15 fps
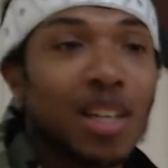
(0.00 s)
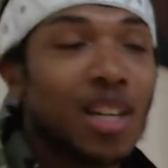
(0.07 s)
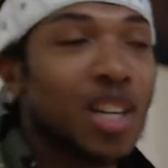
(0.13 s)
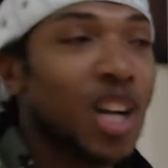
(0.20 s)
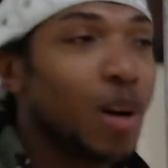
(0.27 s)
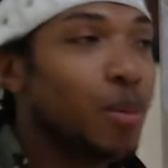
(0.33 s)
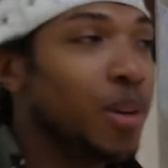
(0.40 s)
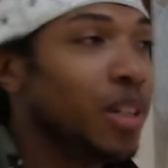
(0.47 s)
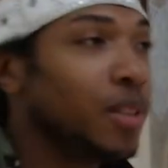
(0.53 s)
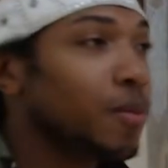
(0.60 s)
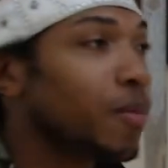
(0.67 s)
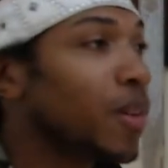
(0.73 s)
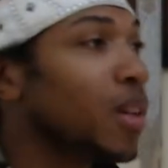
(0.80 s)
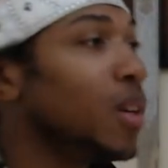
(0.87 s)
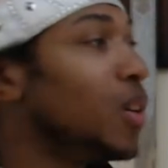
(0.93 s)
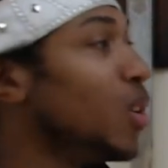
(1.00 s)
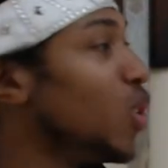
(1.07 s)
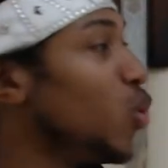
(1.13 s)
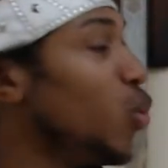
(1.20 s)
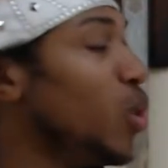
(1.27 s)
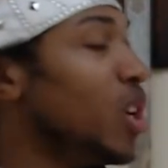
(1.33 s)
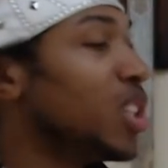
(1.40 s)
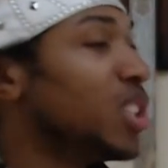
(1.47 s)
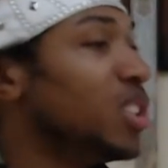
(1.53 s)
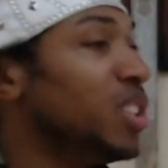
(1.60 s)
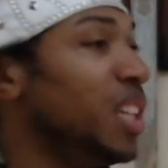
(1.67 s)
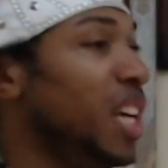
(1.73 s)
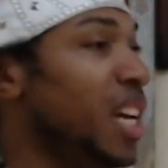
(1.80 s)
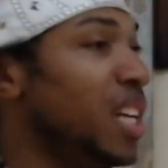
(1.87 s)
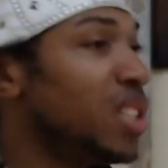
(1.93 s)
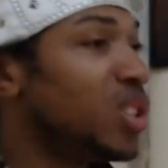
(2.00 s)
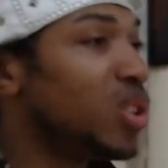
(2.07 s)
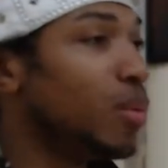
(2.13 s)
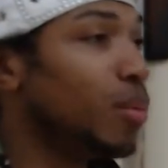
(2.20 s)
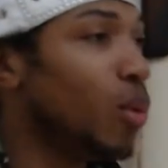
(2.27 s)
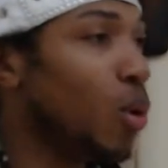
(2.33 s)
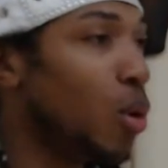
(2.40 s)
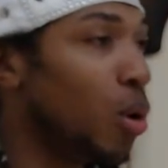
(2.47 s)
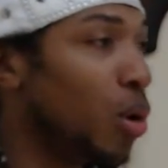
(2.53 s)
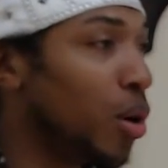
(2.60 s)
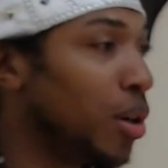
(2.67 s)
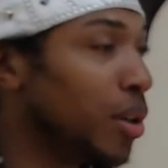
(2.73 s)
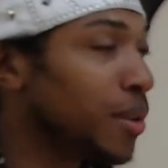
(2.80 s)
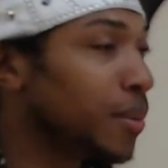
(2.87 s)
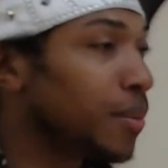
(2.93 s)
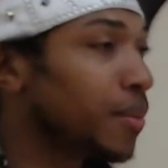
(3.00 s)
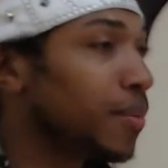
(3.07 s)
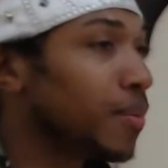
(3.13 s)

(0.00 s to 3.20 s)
You know what I mean? We just need some more.